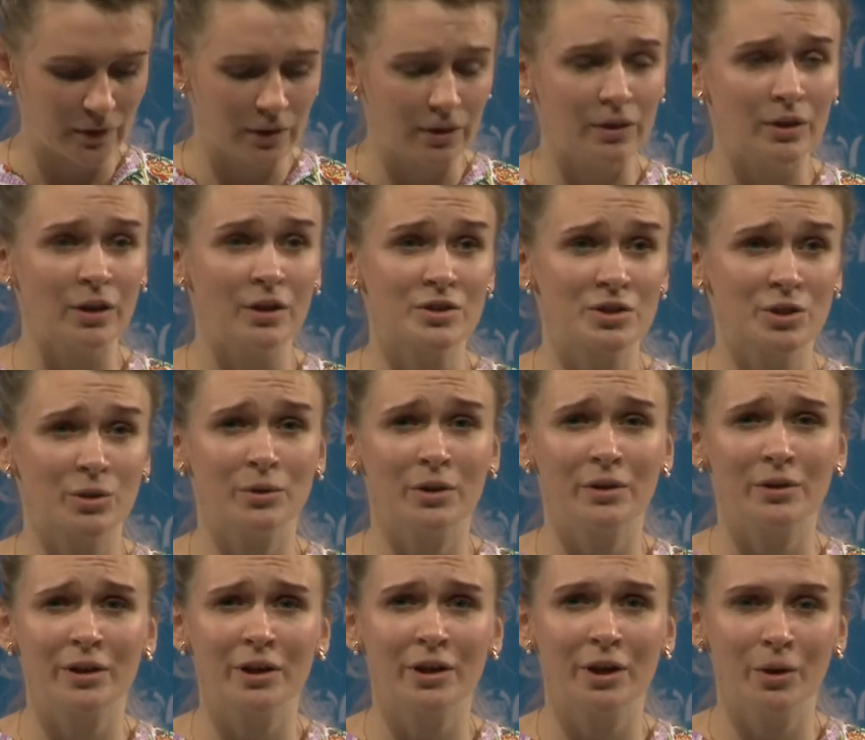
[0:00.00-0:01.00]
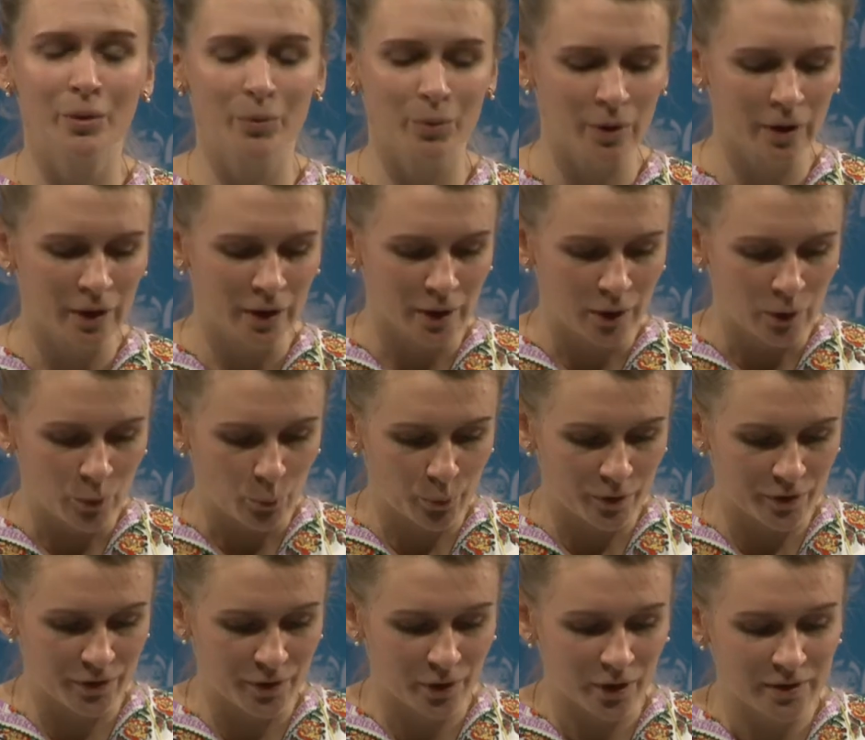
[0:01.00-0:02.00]
Not so long ago, we
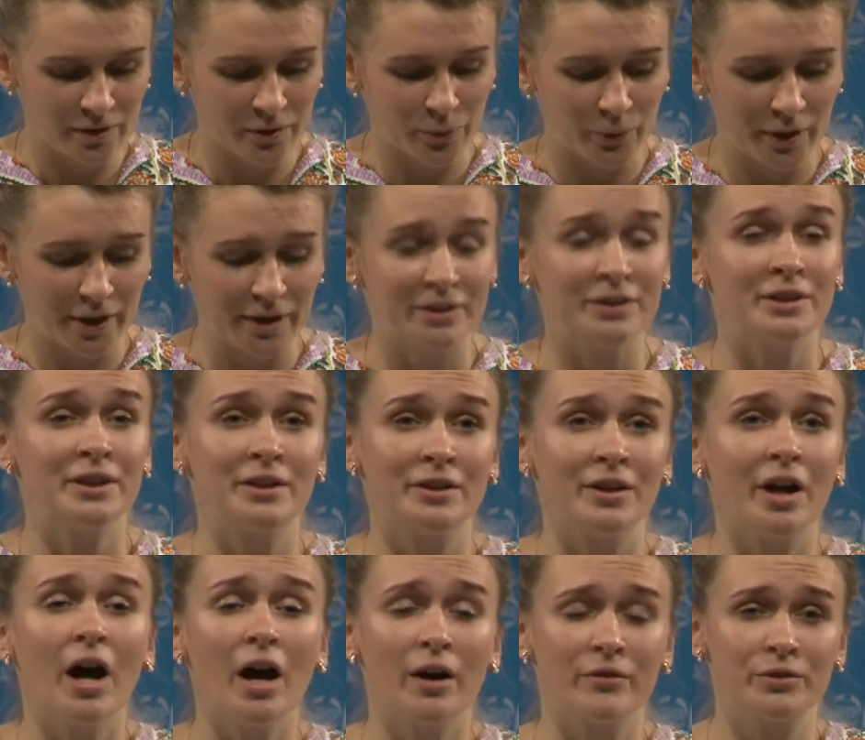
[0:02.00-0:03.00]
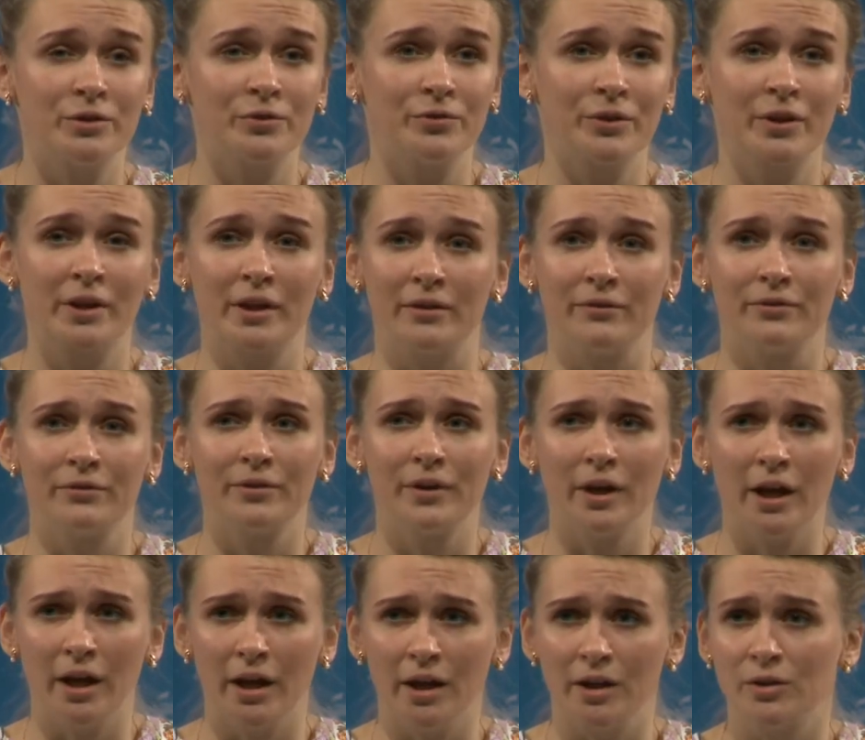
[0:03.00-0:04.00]
thought we had learned how to forgive
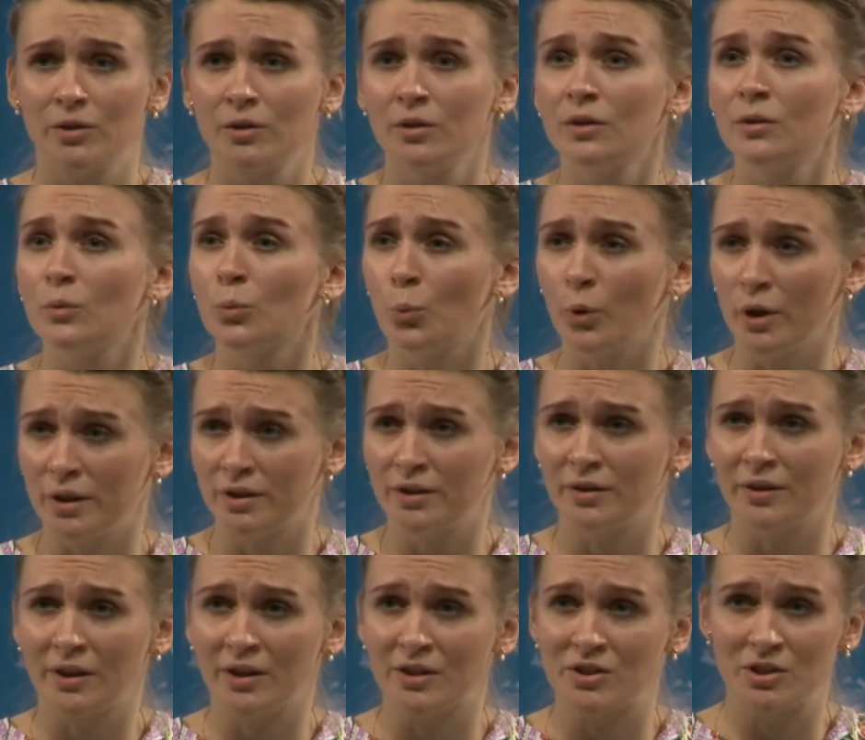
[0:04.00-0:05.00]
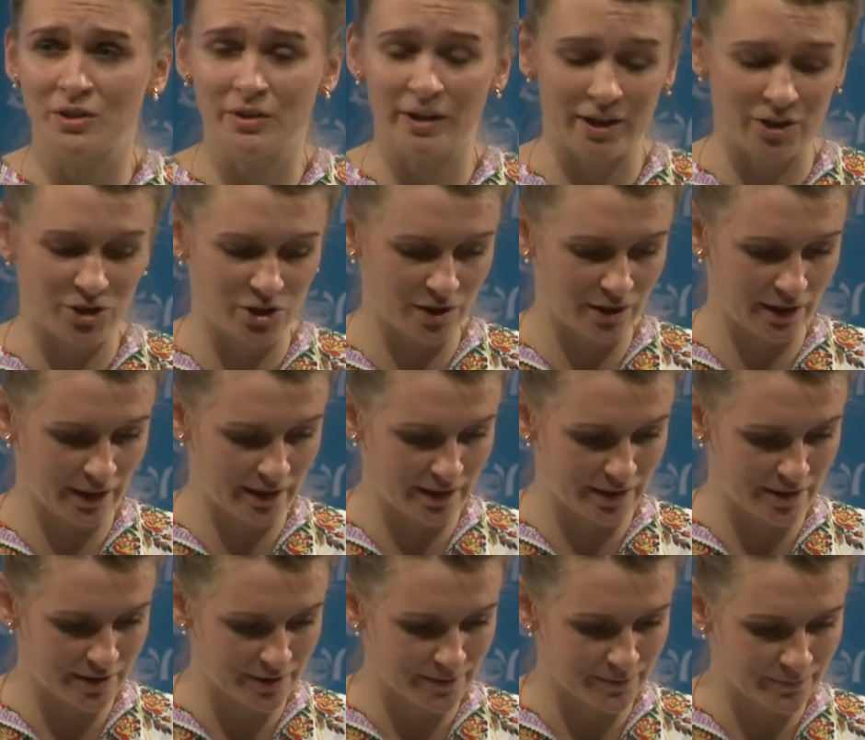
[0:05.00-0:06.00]
and what reconciliation
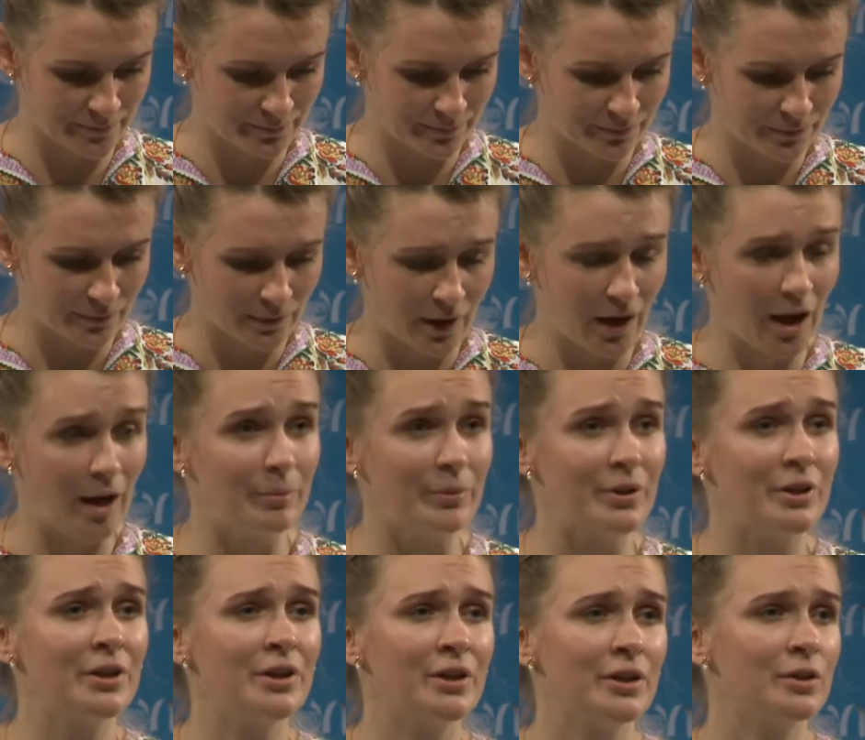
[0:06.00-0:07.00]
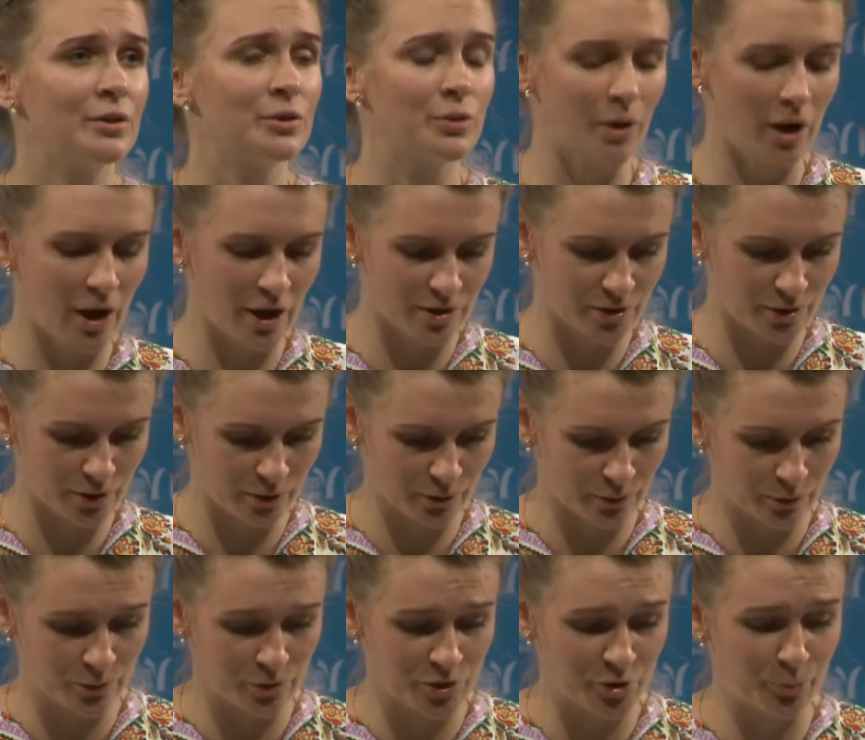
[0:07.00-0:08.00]
is. I'm here to ask you
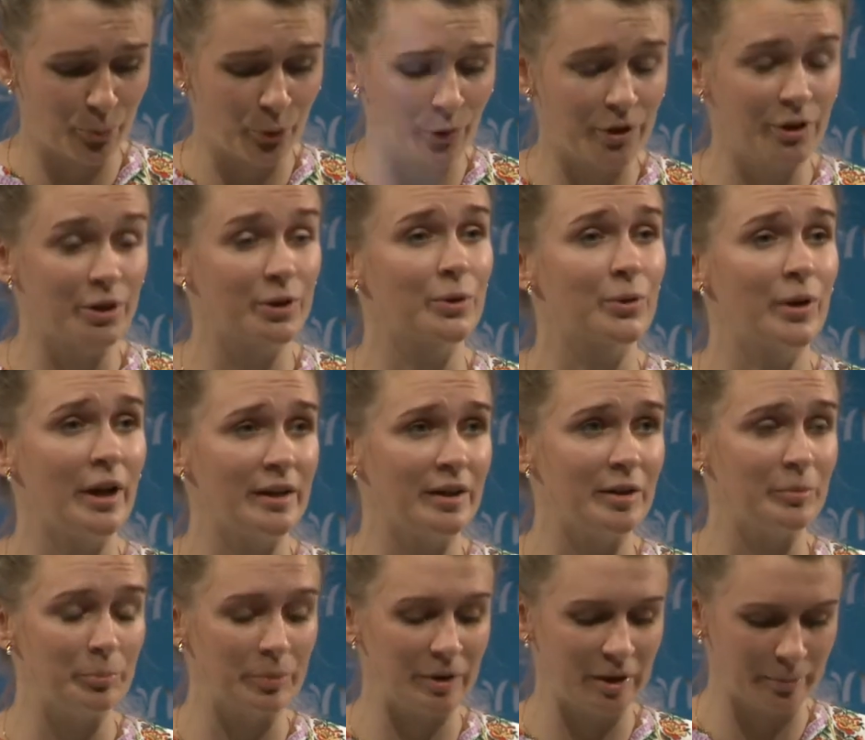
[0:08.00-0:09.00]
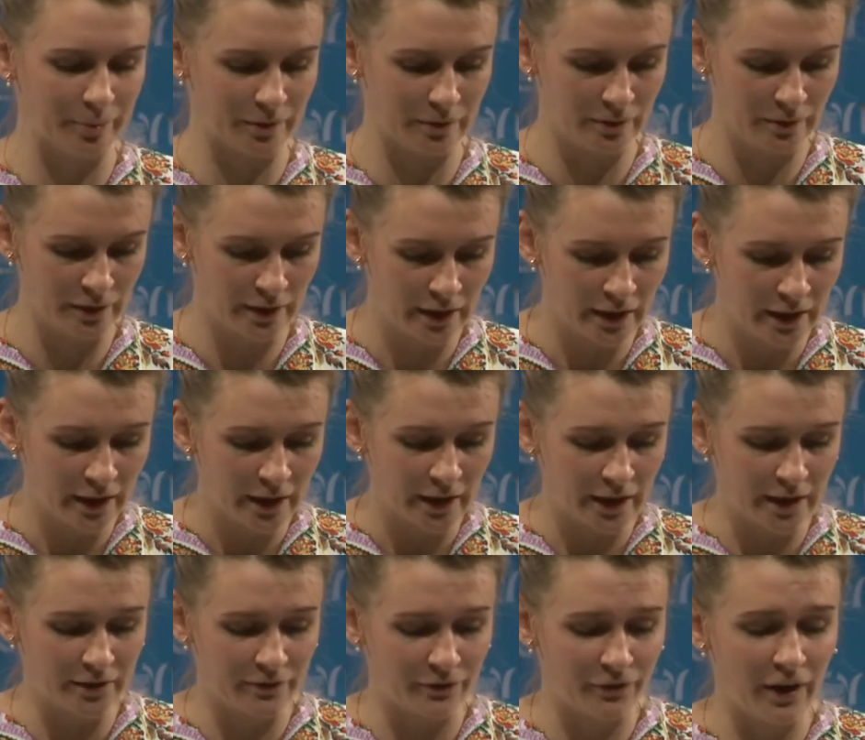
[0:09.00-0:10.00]
to support Ukrainian people
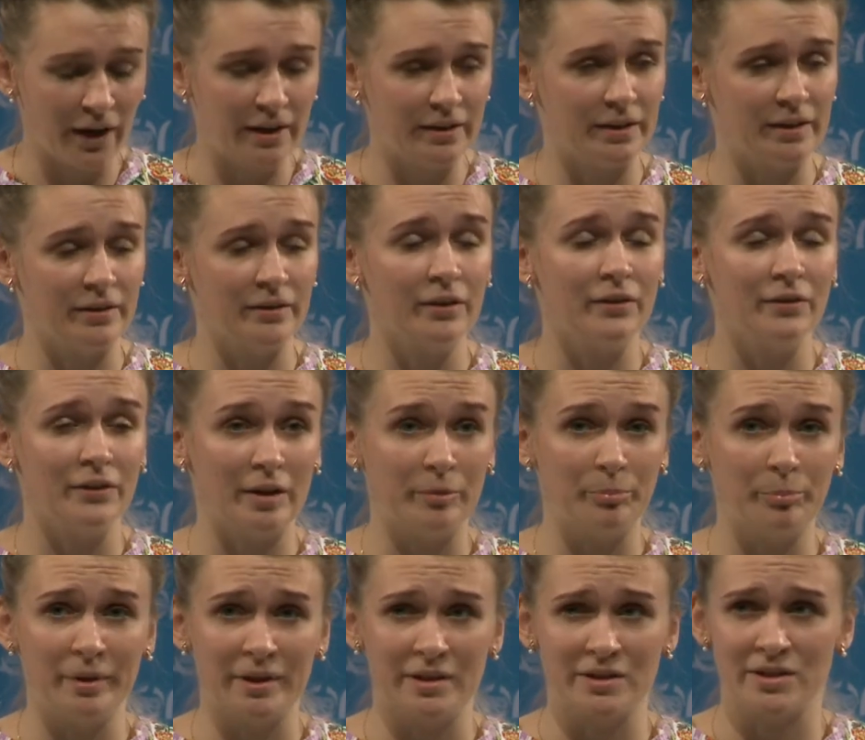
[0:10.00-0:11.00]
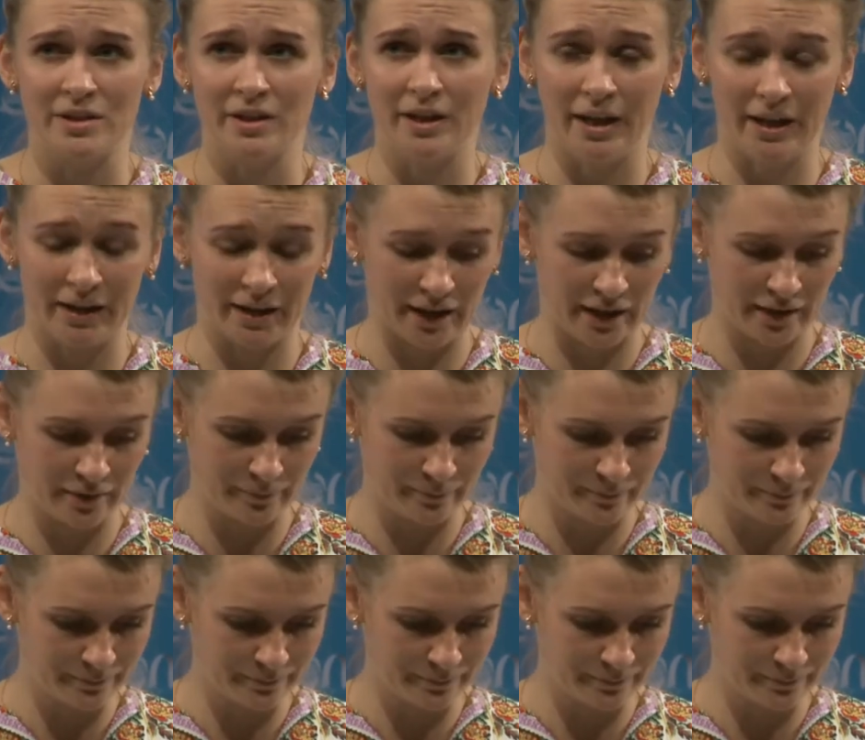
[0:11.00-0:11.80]
in finding that peace again.